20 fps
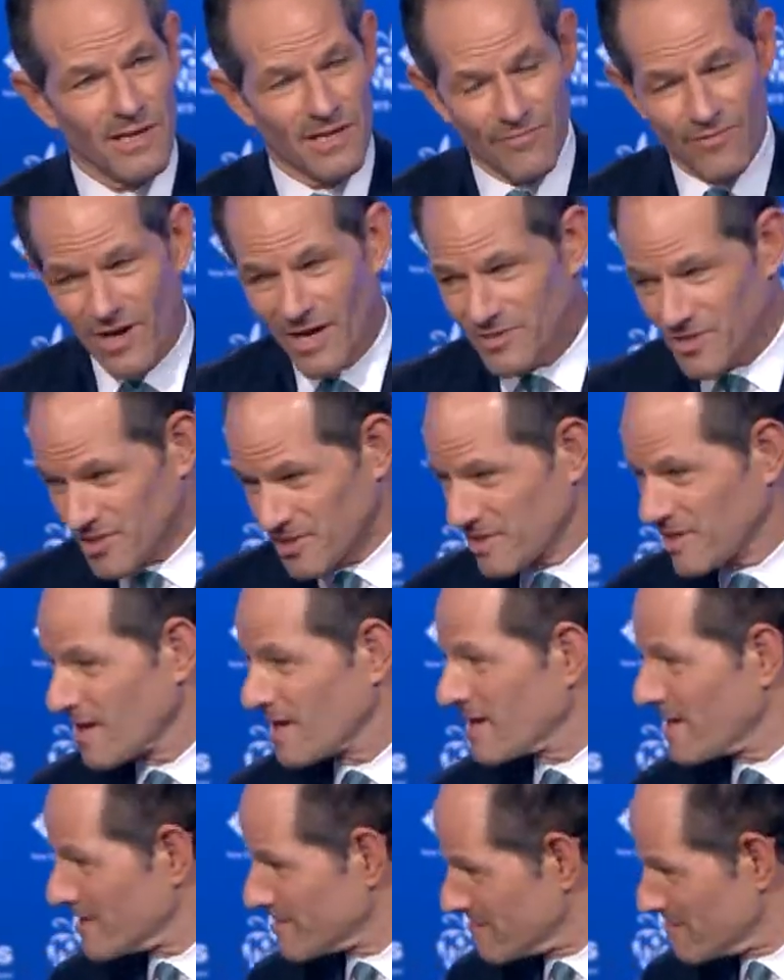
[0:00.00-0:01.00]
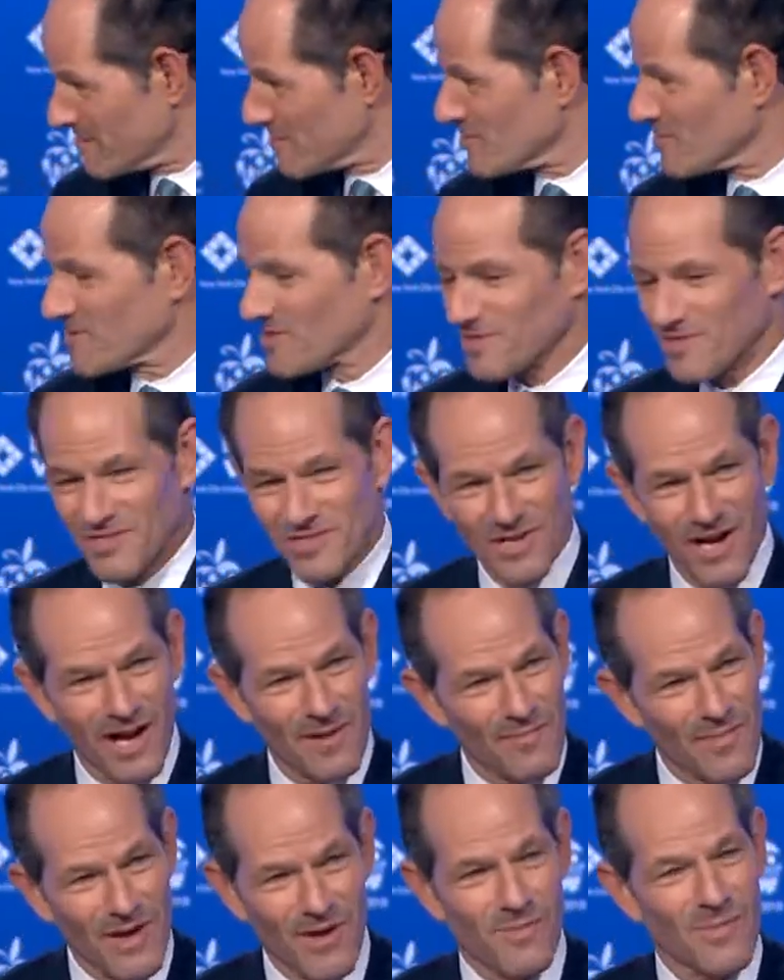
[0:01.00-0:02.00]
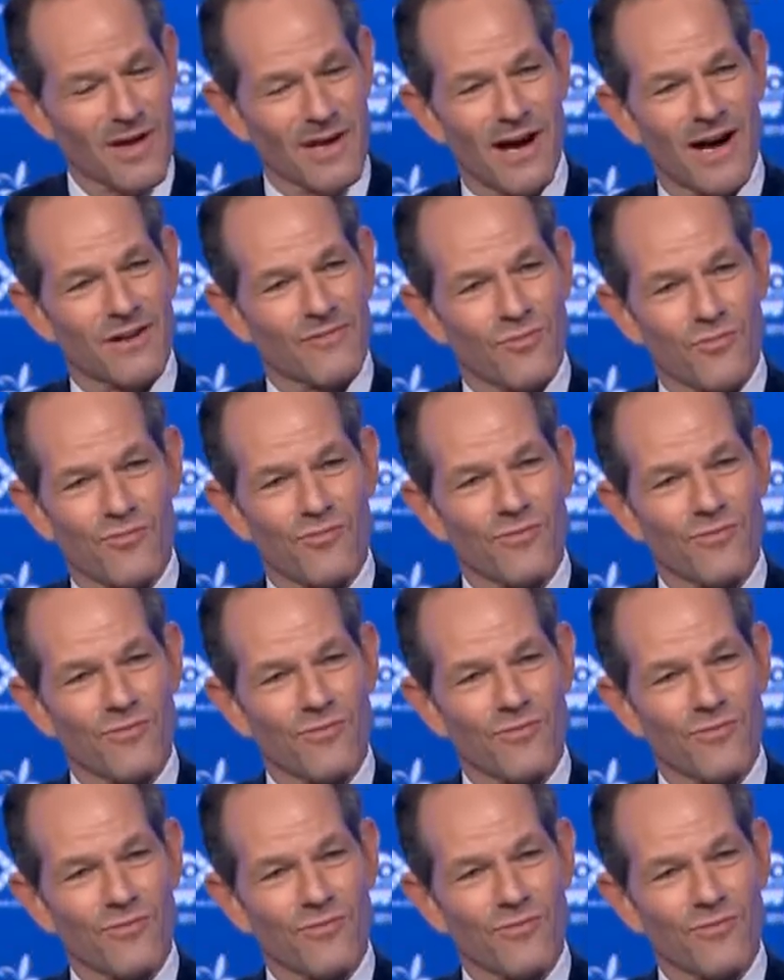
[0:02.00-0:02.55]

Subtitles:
even on CNN, which Scott may or may not have